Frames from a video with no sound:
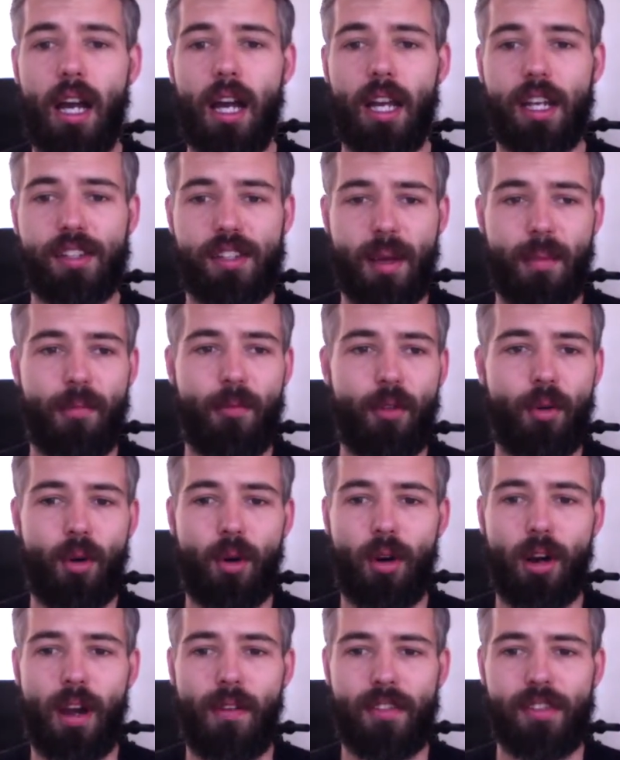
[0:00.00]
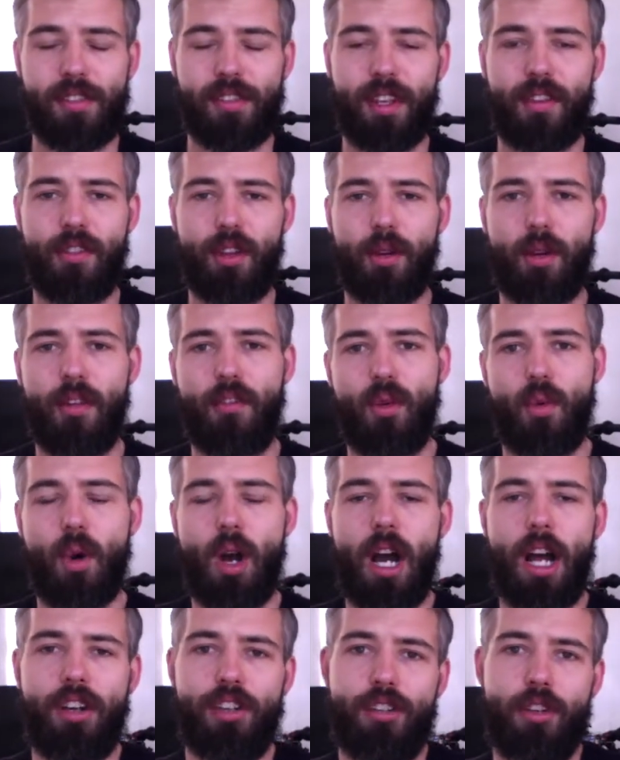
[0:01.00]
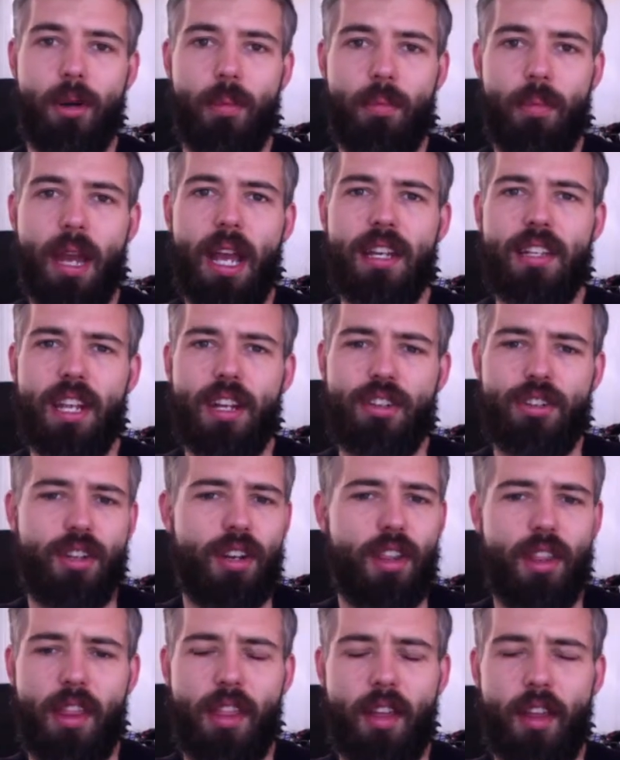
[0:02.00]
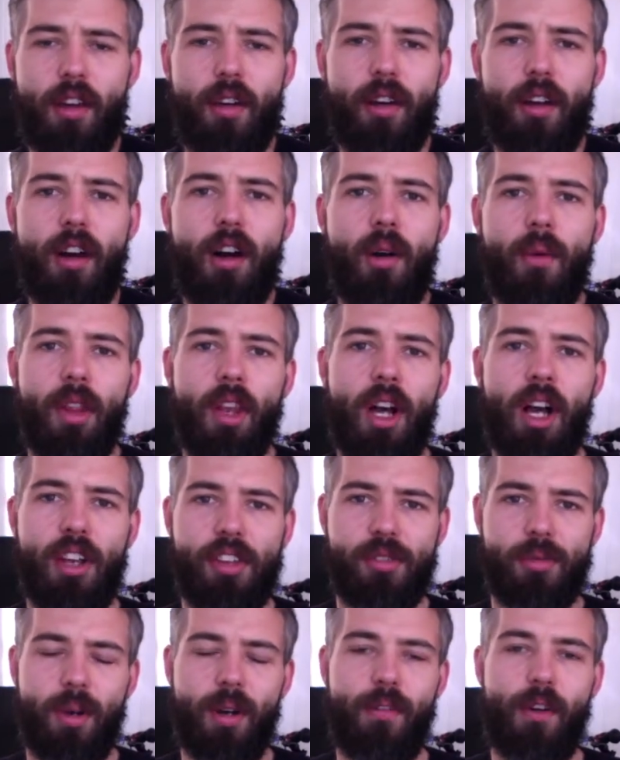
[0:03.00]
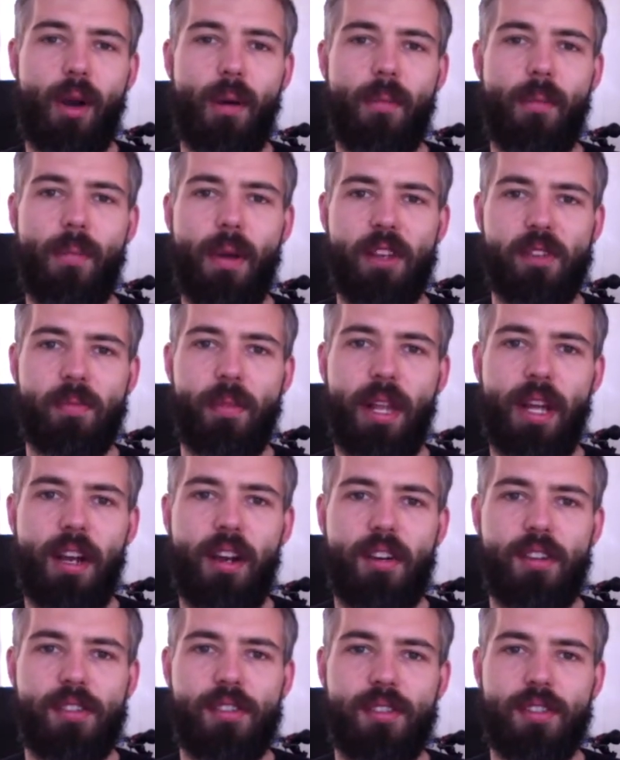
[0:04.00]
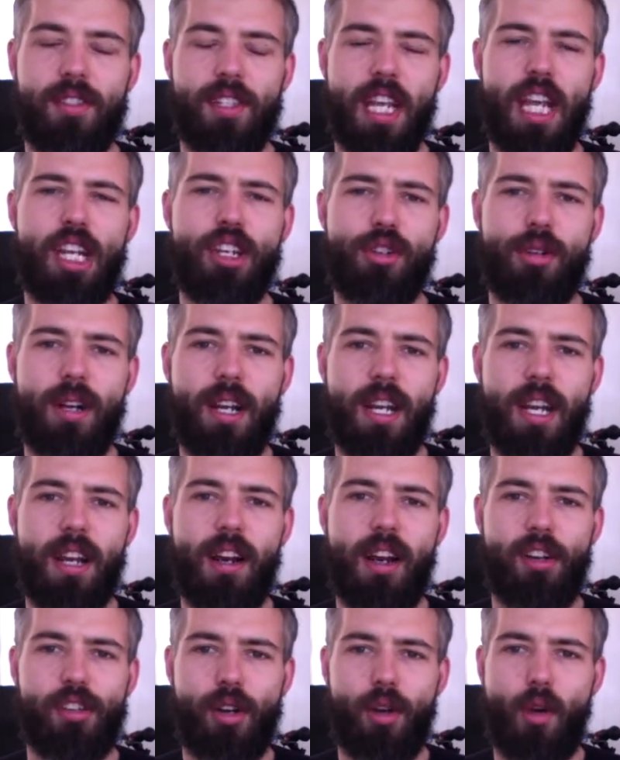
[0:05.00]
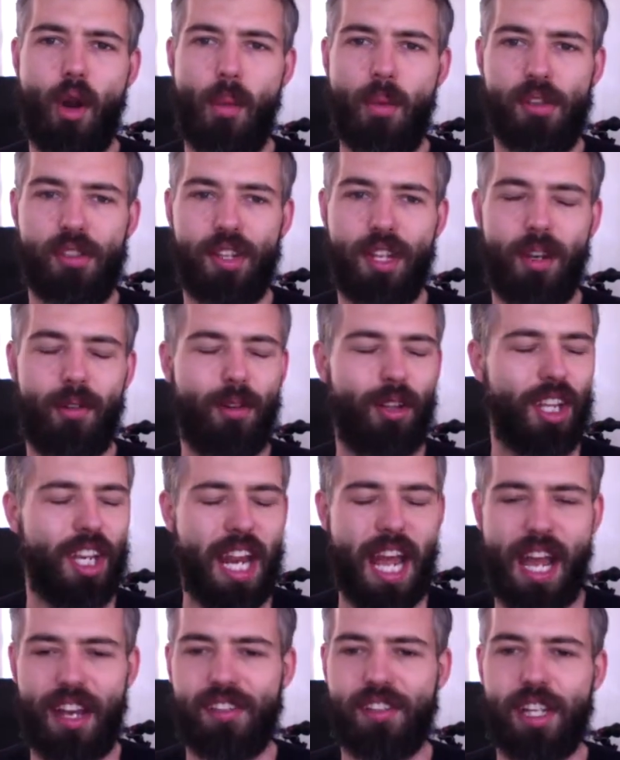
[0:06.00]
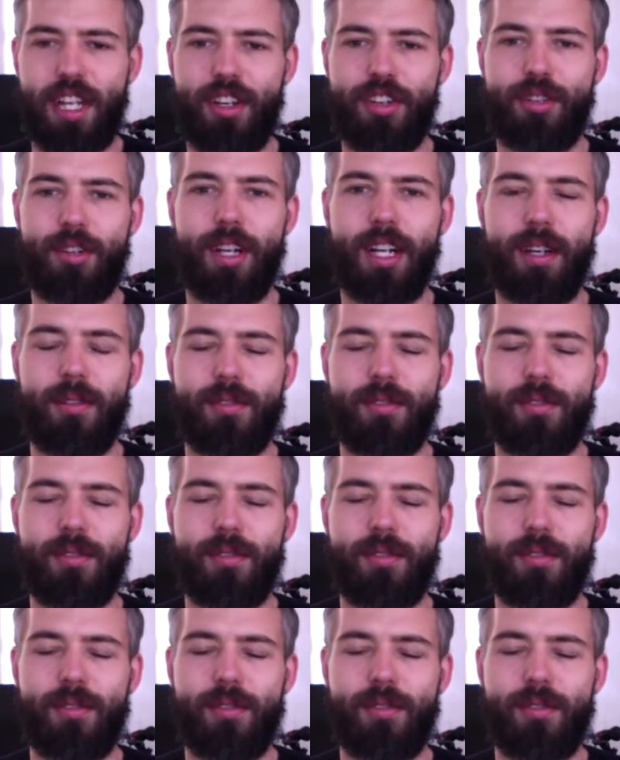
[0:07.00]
except for obviously if you watched or pay attention to the Thunder at all, we lost one of our best players to injury, Andre Roberson, really nasty injury.